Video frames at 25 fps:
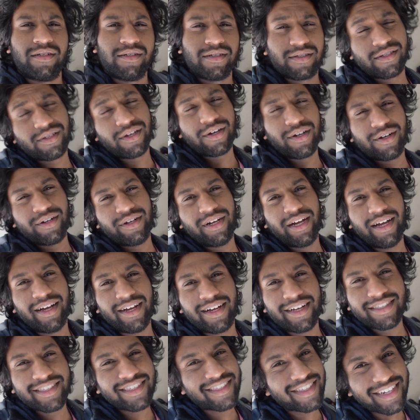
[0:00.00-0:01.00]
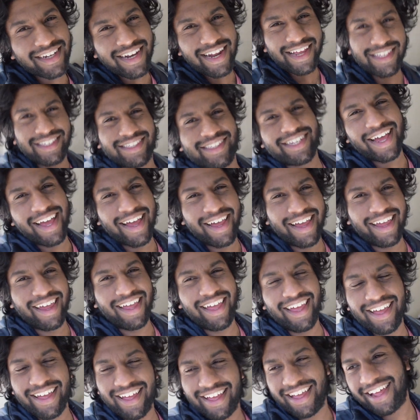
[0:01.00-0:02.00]
So it's the next day
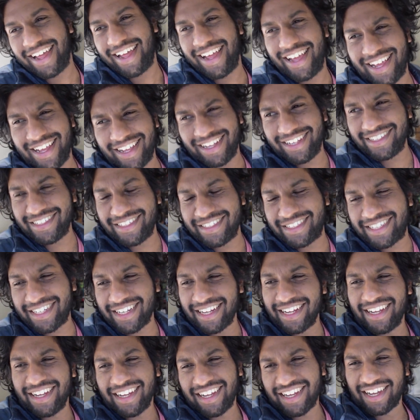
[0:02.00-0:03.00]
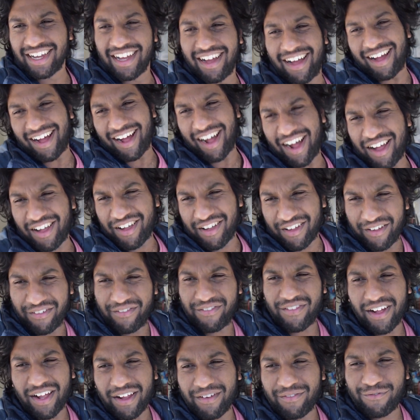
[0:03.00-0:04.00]
and
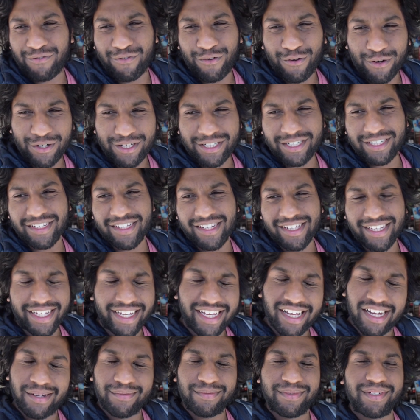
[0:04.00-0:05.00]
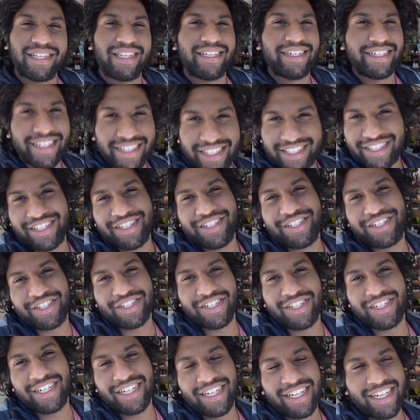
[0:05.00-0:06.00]
I've unfortunately come to the
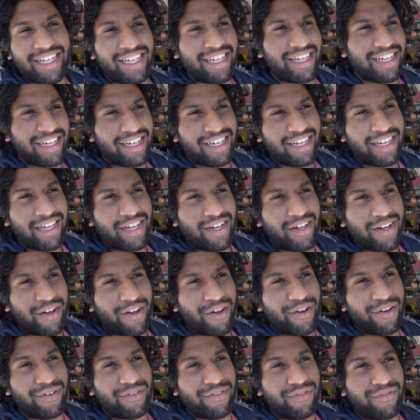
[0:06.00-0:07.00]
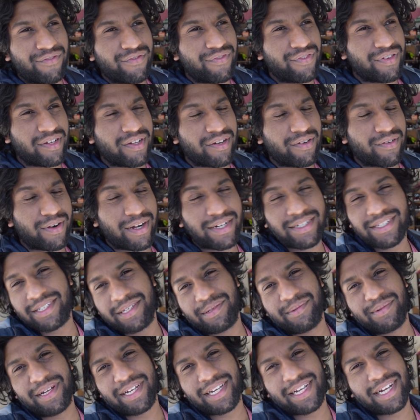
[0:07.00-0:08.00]
decision of
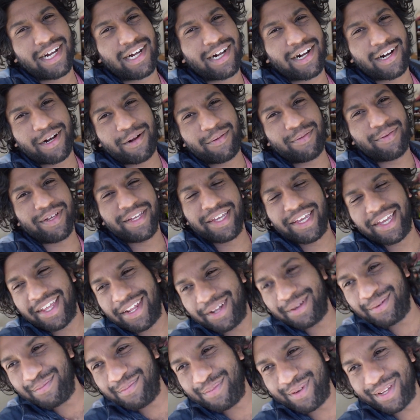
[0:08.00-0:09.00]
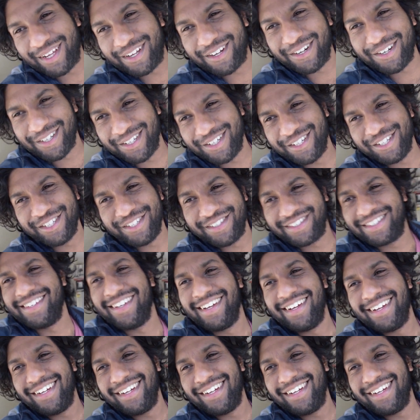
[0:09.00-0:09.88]
raising my car up again because